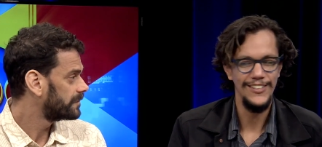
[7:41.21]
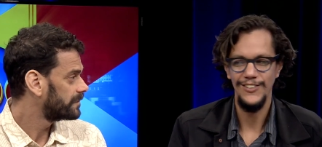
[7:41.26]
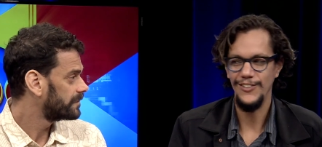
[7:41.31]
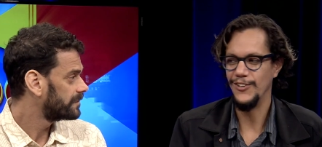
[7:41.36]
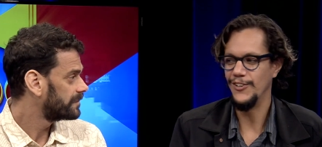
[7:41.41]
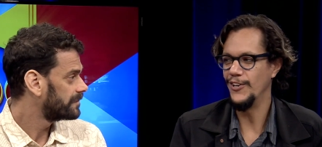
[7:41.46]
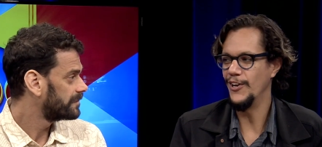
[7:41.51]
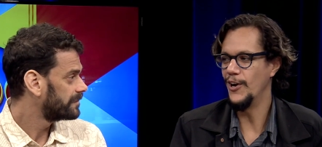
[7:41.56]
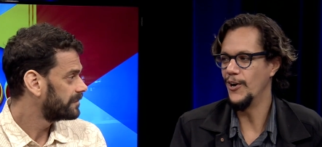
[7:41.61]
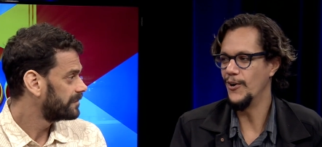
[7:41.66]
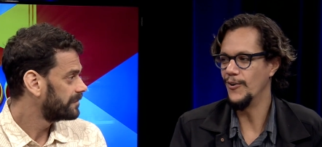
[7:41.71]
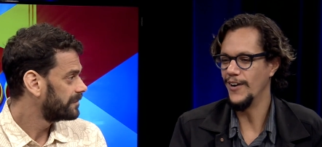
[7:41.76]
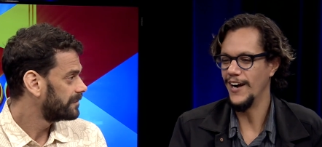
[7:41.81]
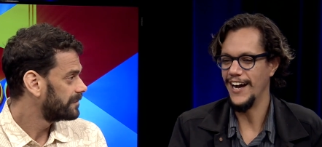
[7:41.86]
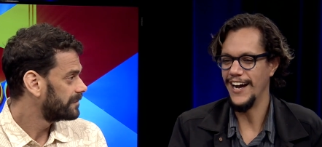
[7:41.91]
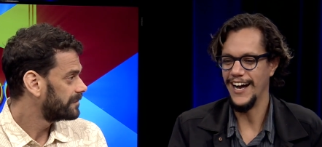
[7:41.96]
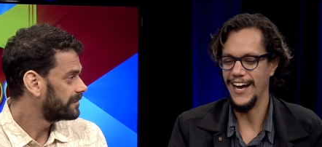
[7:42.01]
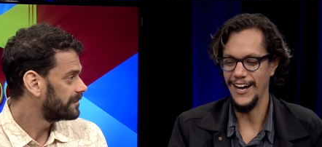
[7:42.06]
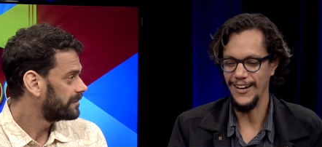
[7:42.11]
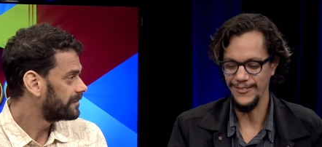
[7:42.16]
Speaker 1: you know,
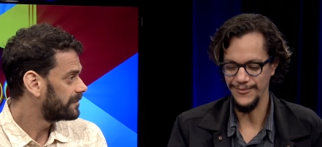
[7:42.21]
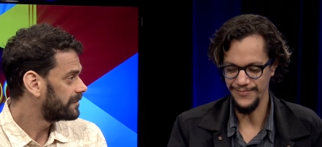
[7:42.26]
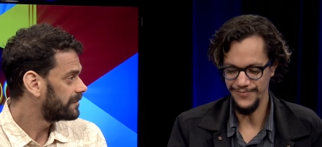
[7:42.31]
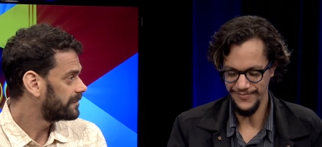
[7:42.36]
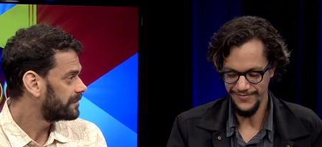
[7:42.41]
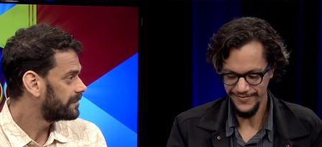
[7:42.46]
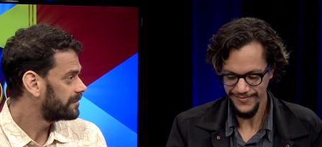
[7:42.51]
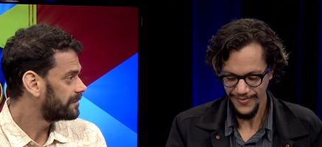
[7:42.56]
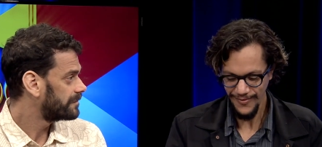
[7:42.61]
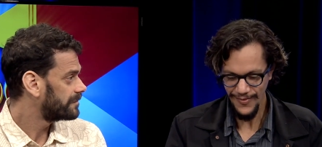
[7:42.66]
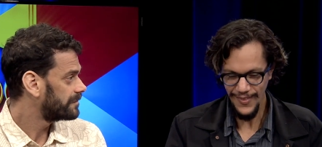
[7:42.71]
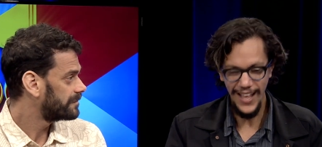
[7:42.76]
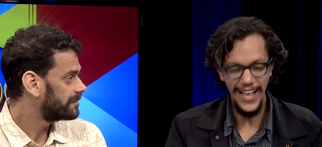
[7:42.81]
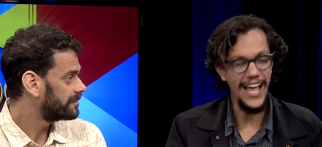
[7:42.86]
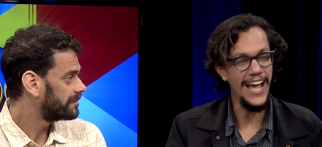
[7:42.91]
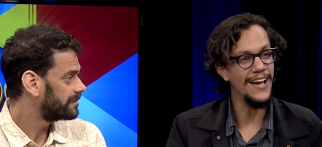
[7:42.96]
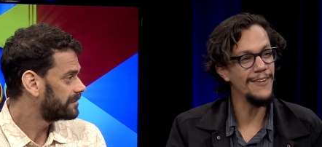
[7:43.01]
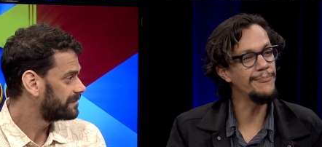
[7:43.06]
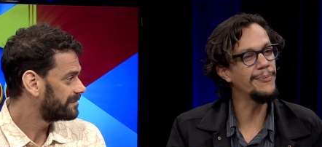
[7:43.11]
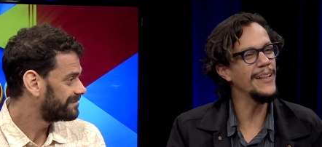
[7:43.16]
um,
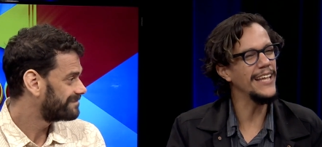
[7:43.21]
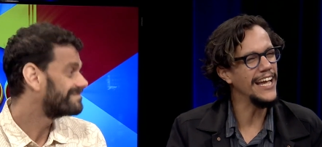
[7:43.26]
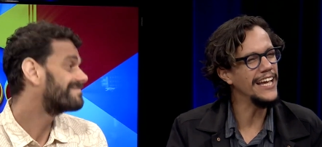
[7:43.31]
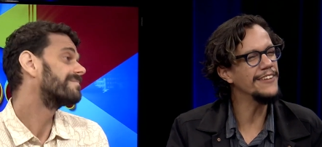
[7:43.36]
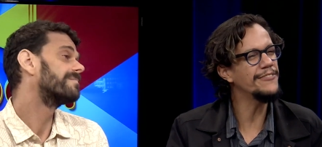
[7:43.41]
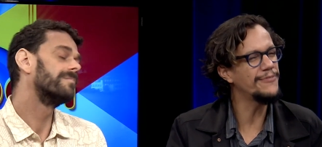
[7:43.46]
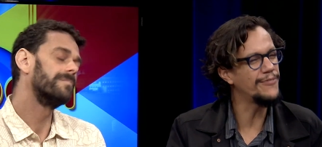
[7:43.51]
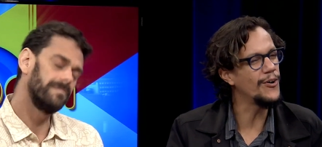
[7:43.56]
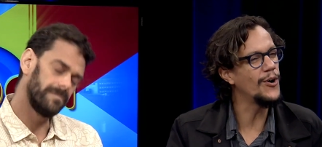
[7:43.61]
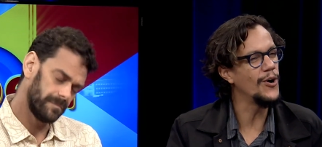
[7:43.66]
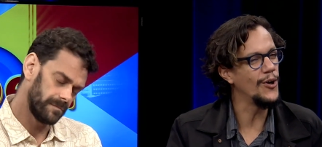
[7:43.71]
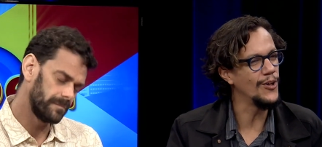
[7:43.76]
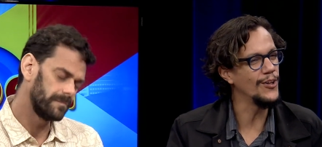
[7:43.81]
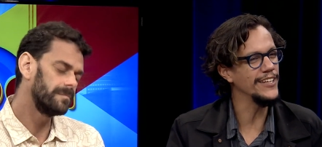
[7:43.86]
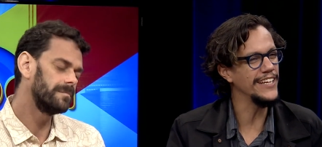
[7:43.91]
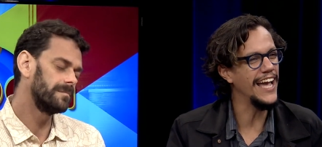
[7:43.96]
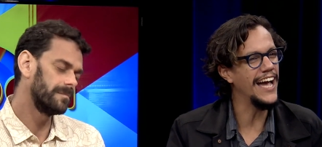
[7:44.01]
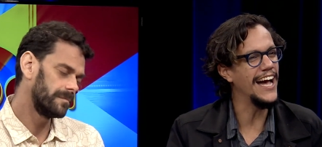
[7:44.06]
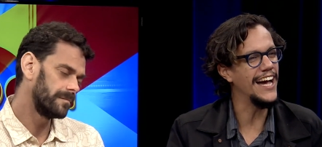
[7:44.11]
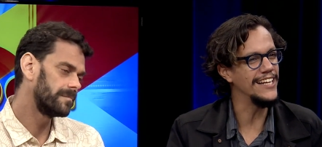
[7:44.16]
playful, playful,
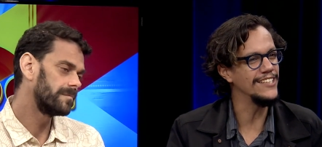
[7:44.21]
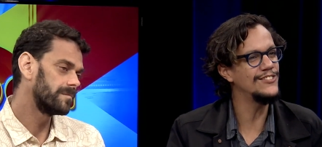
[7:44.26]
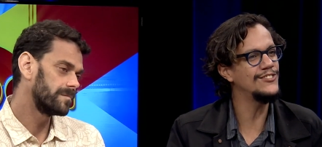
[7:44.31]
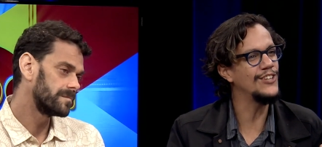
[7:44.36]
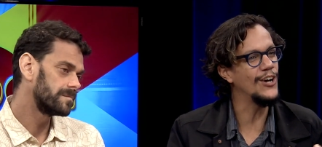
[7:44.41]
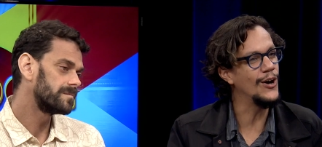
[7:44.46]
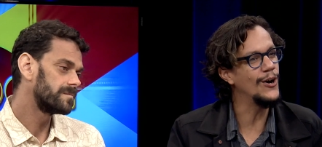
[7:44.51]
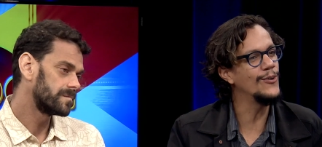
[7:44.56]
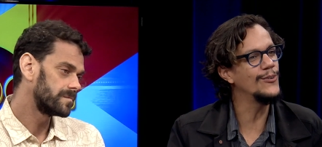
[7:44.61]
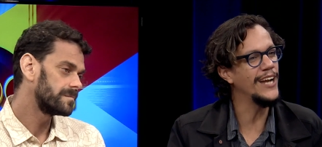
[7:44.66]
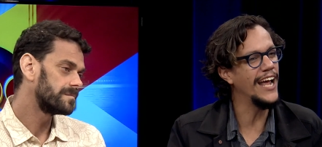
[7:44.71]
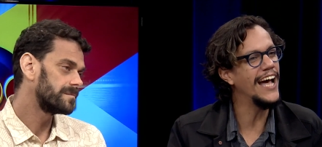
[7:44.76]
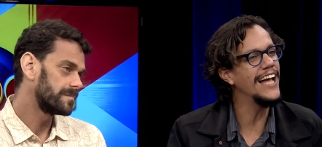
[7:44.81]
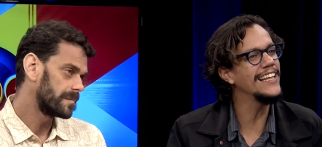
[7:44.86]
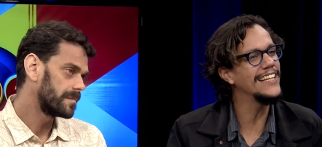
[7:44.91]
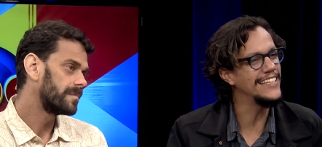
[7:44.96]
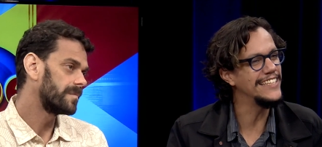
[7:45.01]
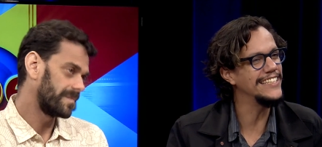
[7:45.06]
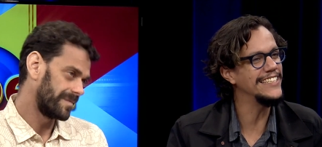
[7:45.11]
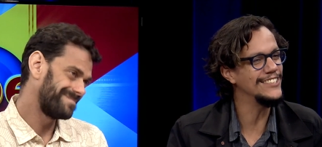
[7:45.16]
yes, yeah, I can tell
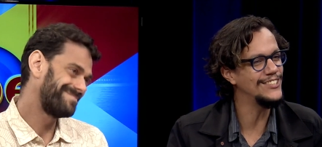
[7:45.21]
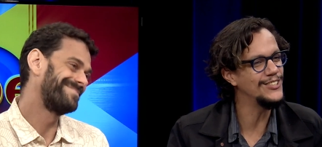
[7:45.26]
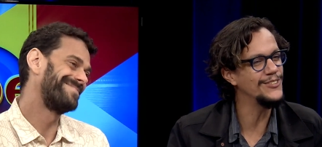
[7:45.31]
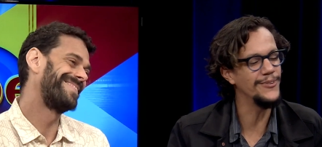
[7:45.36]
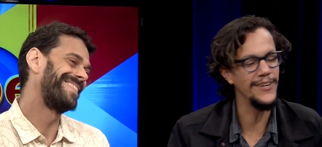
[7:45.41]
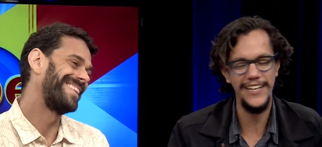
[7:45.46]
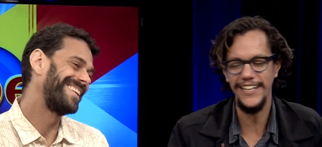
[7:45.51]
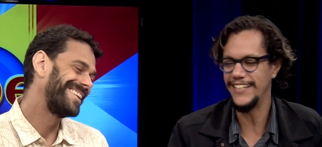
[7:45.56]
tonality just by, to